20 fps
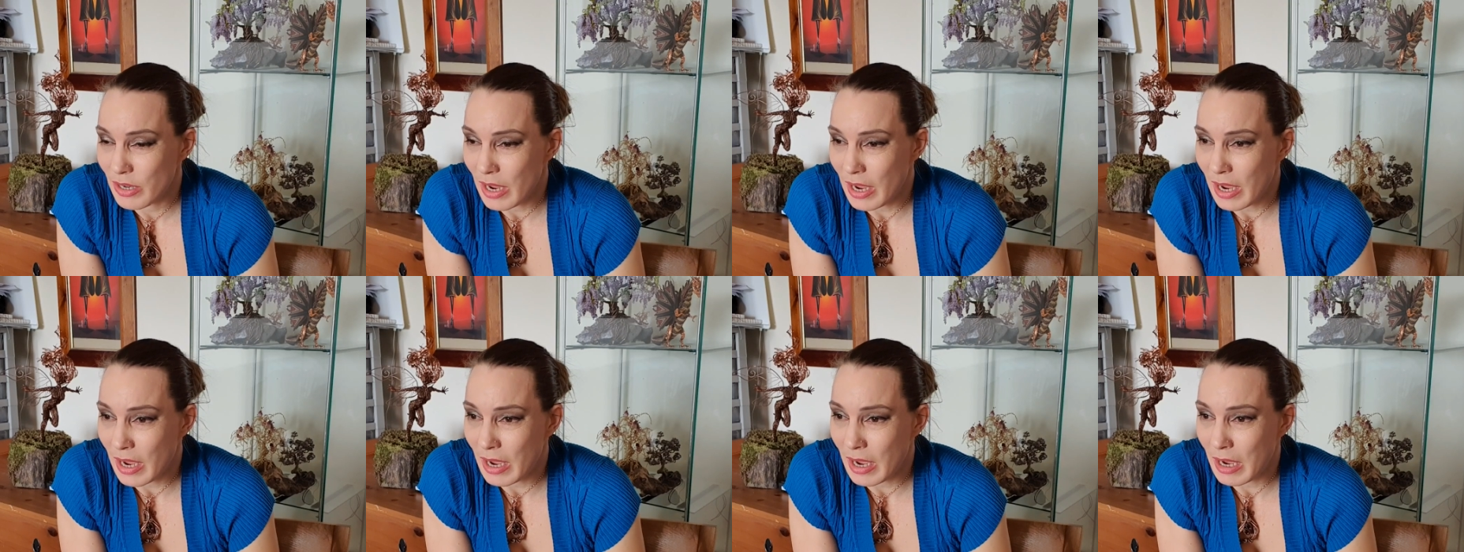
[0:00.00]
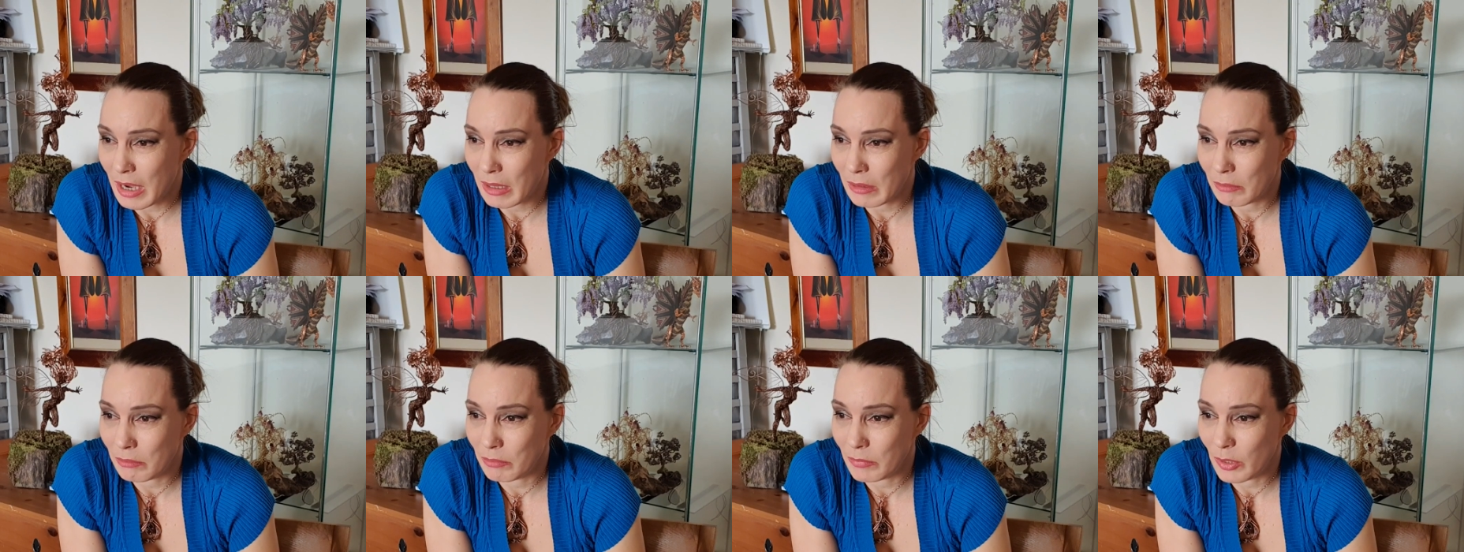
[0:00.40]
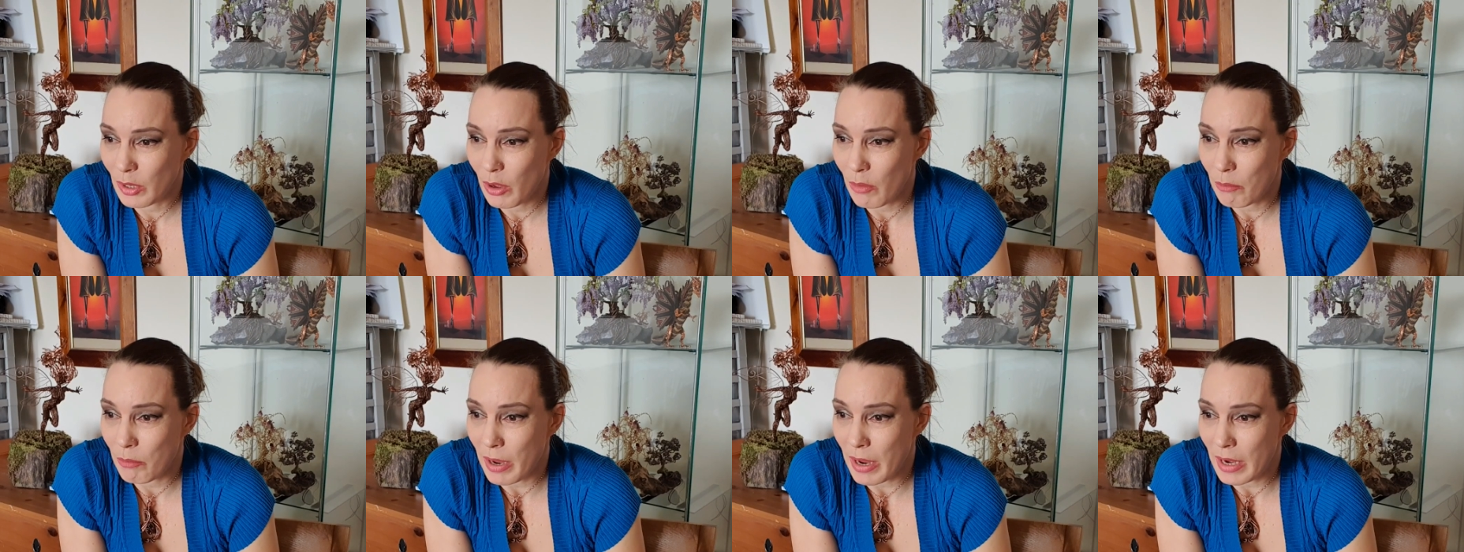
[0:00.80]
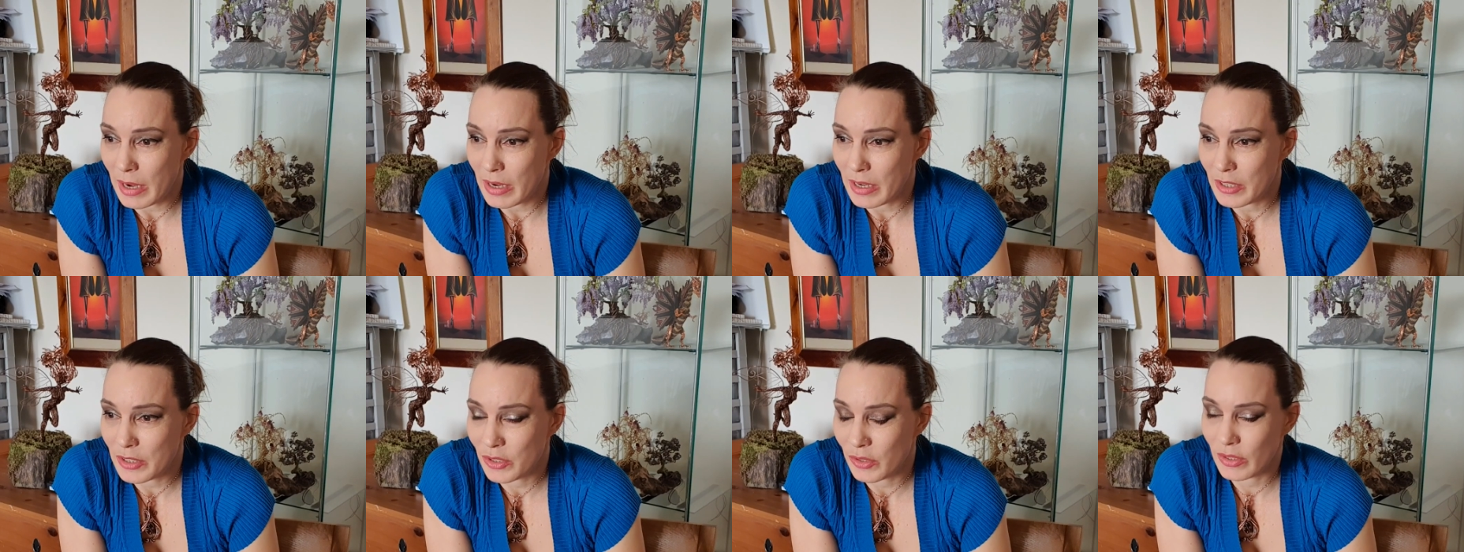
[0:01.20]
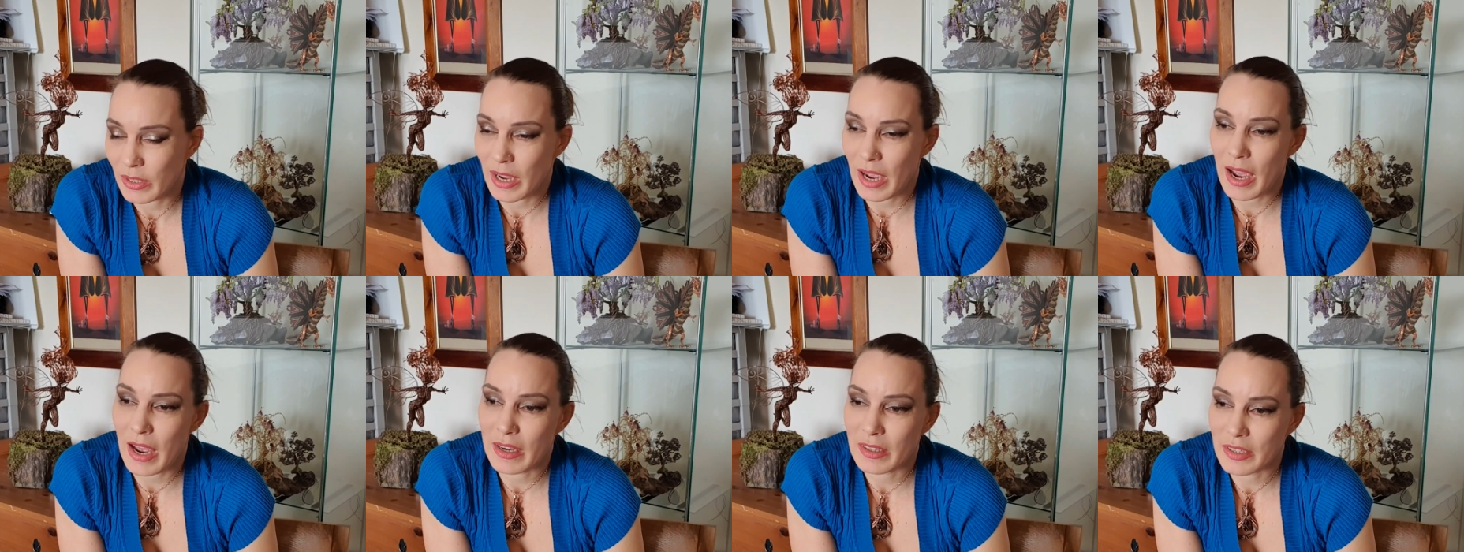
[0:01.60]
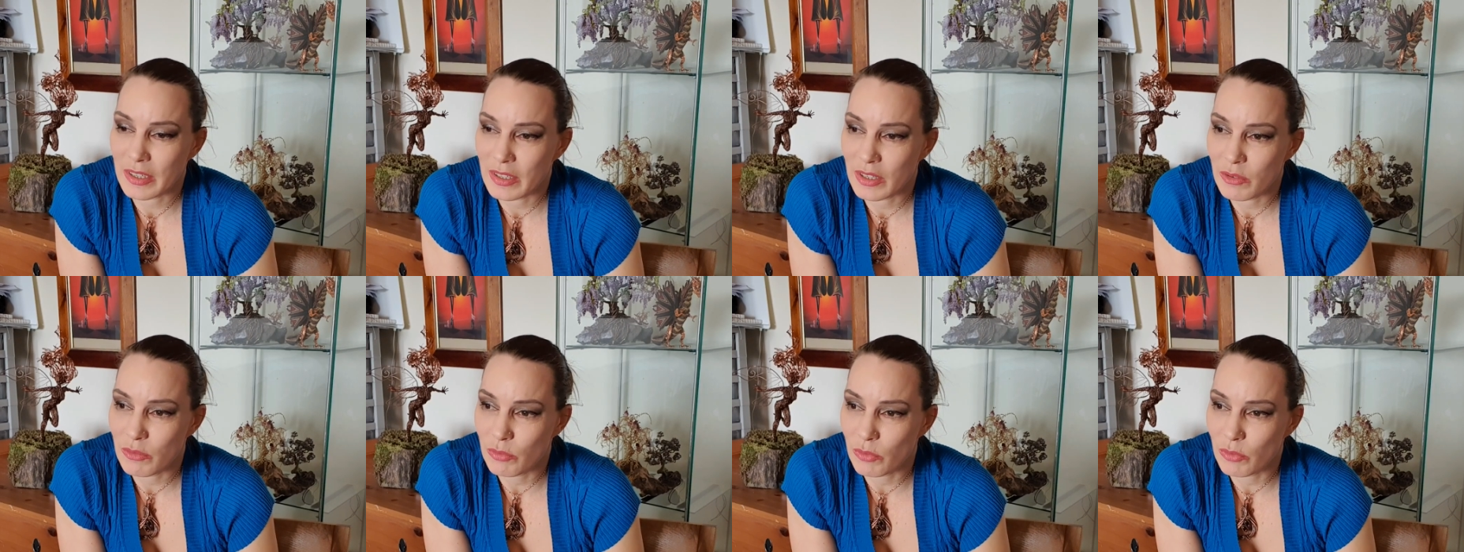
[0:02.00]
not many, so there aren't any